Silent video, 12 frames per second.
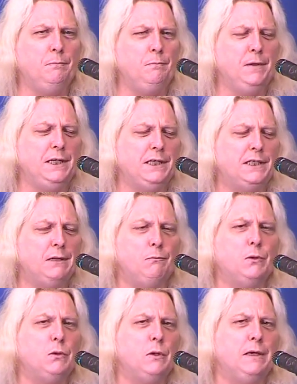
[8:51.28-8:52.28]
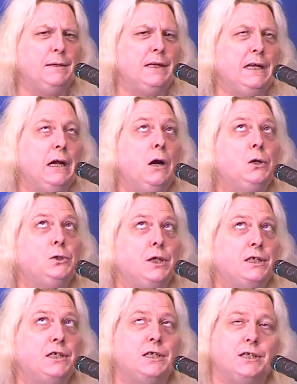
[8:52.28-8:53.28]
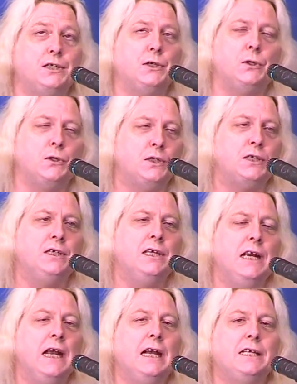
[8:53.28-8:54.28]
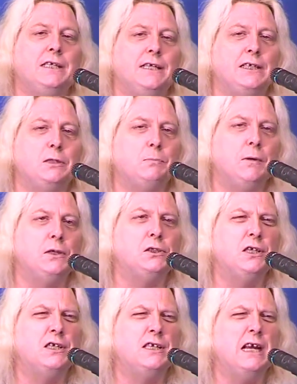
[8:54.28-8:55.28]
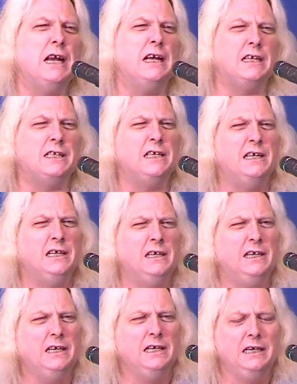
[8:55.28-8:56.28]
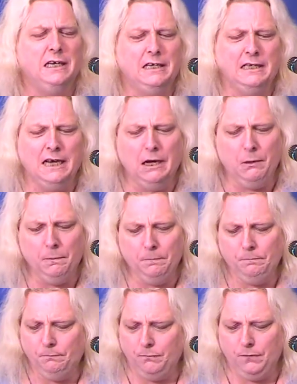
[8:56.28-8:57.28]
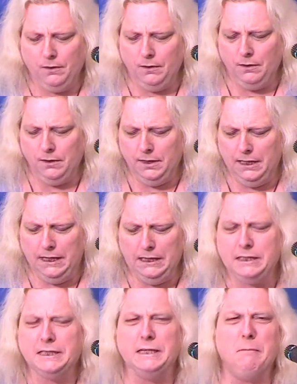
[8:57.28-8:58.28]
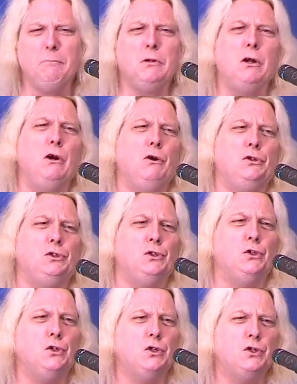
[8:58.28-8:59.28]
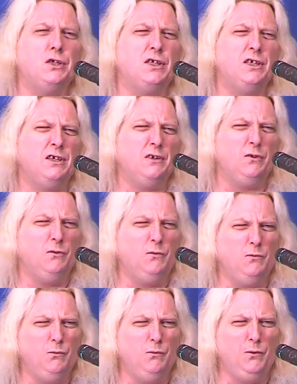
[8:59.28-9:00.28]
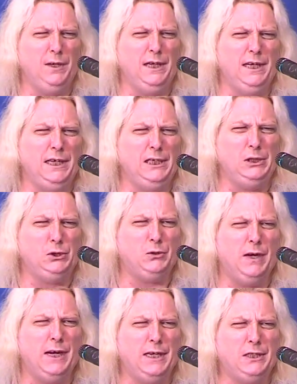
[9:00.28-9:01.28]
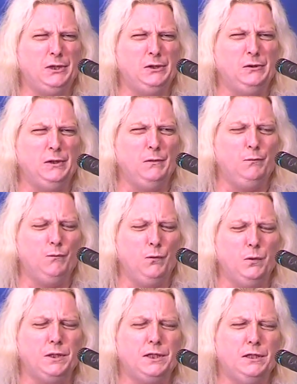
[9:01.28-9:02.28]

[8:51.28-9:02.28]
means that we're going to get our just desserts, as the expression says. Now, in some cultures, we try to enforce